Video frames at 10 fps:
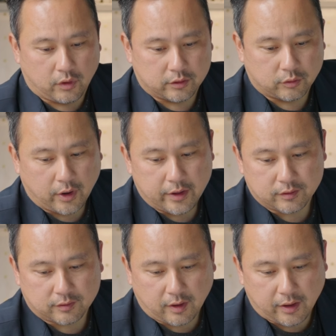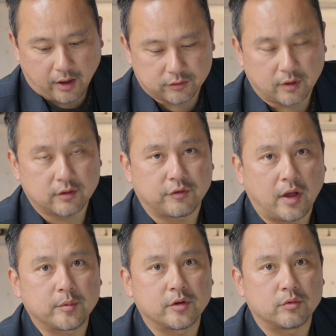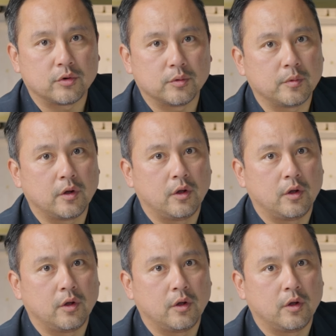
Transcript: on the right-hand side, outside their family room,